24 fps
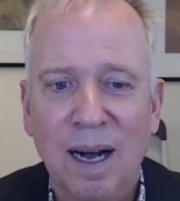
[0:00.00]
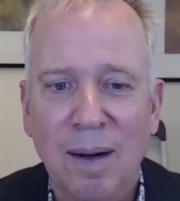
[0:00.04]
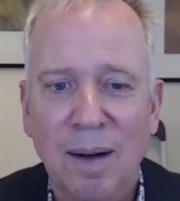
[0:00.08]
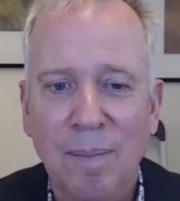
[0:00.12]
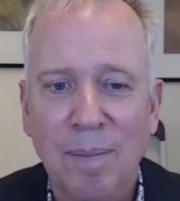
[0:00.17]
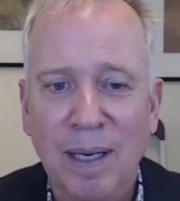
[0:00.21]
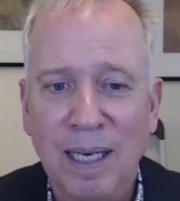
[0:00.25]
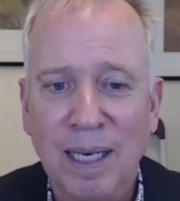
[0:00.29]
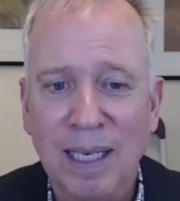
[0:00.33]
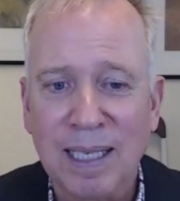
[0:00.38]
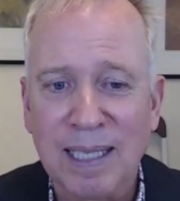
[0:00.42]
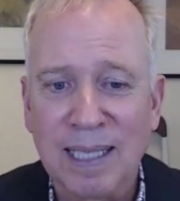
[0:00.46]

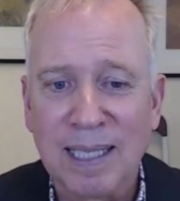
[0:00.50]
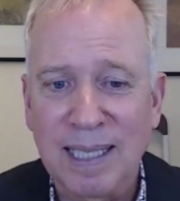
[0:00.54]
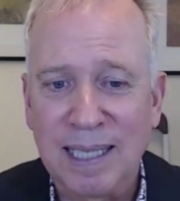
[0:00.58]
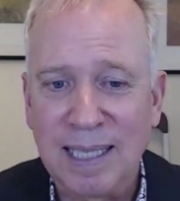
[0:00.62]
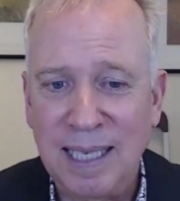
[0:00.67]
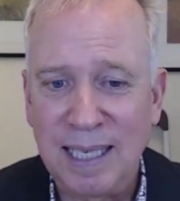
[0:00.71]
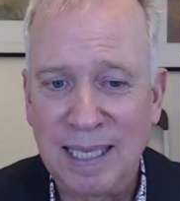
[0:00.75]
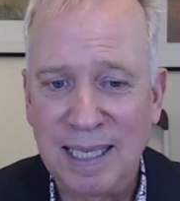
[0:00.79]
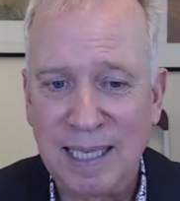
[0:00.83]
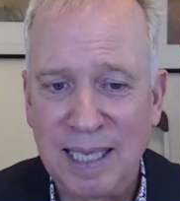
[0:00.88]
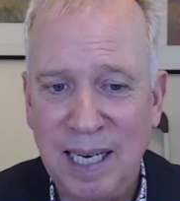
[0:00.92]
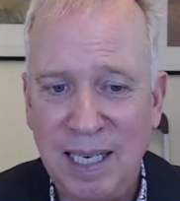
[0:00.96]
because
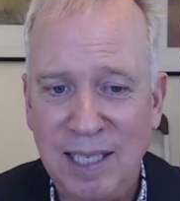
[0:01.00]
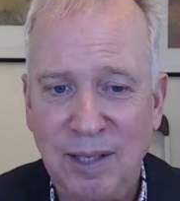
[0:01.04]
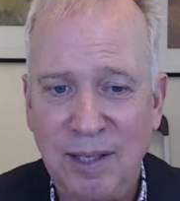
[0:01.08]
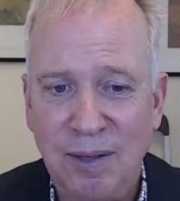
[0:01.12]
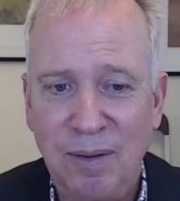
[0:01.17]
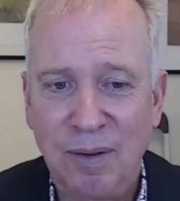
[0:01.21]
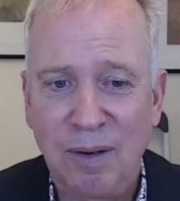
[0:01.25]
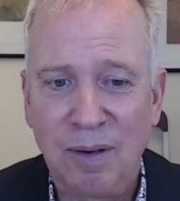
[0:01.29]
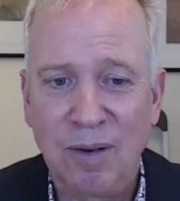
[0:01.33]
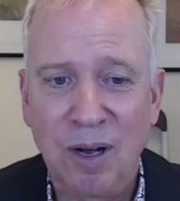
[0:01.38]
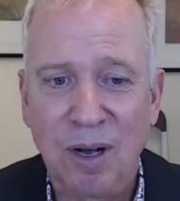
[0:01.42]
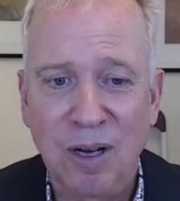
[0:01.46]

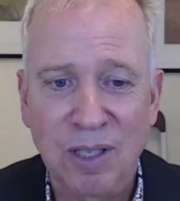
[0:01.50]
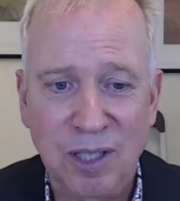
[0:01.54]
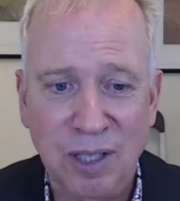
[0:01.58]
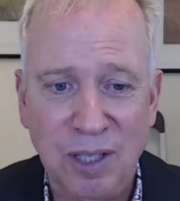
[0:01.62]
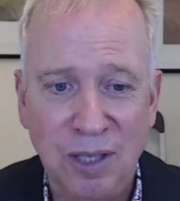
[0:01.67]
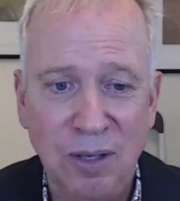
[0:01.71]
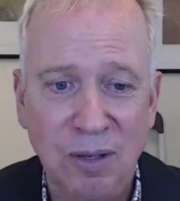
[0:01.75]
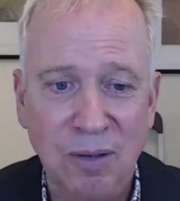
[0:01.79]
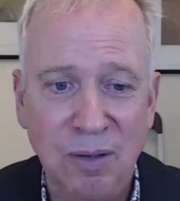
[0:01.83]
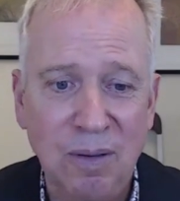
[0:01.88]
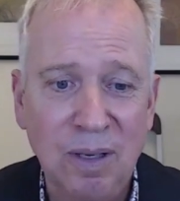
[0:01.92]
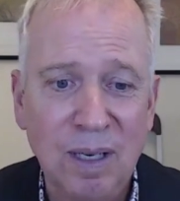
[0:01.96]
testosterone
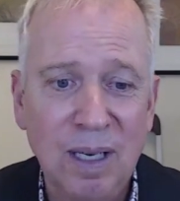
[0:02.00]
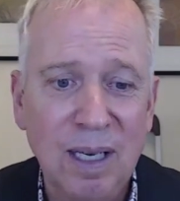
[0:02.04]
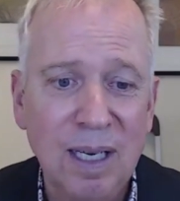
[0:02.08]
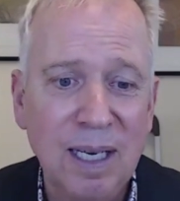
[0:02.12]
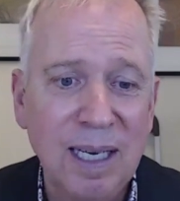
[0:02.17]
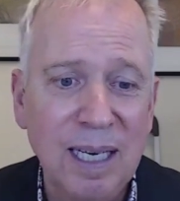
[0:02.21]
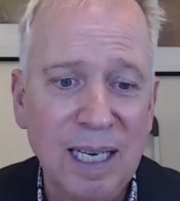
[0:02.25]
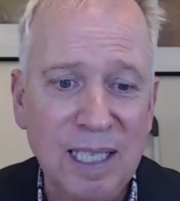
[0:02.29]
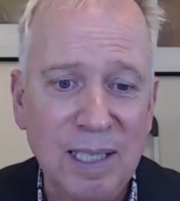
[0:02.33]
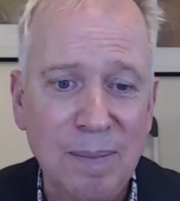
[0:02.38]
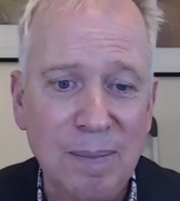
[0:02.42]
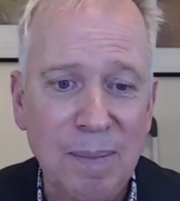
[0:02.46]
also
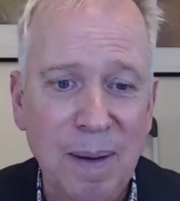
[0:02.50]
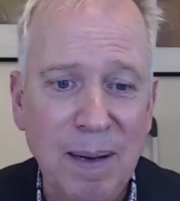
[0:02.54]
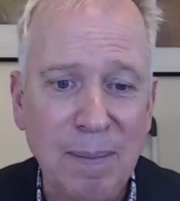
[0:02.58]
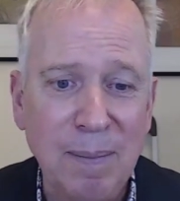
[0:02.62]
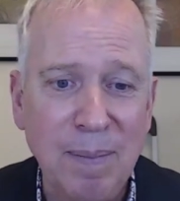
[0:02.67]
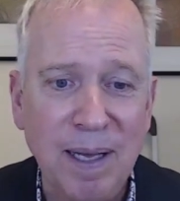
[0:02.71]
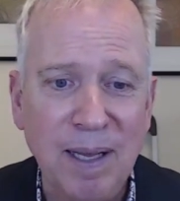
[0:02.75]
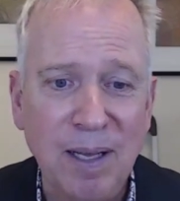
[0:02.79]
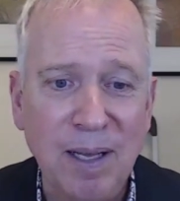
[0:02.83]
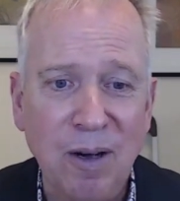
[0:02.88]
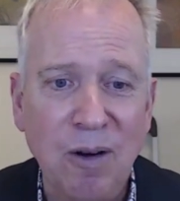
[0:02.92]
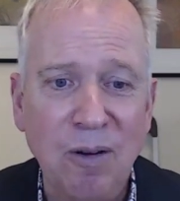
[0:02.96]
is made
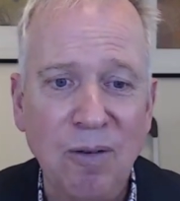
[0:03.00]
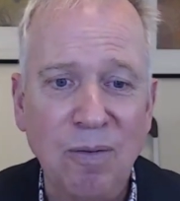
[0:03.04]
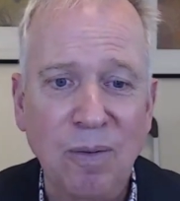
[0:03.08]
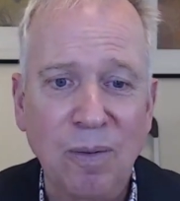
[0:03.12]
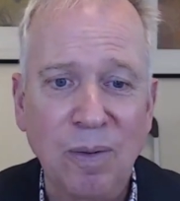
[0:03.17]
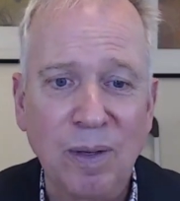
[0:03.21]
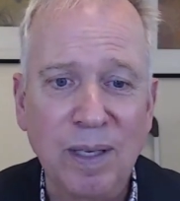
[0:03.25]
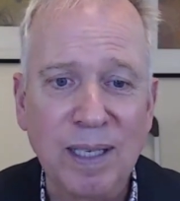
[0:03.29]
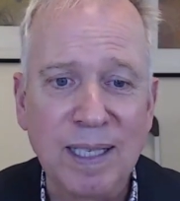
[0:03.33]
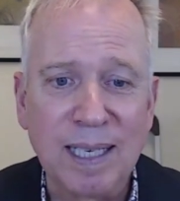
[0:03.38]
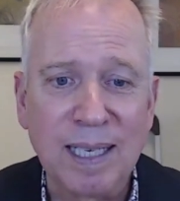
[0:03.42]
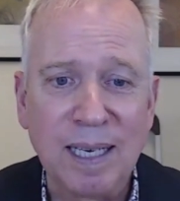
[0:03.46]
by the
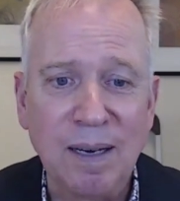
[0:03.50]
ovaries.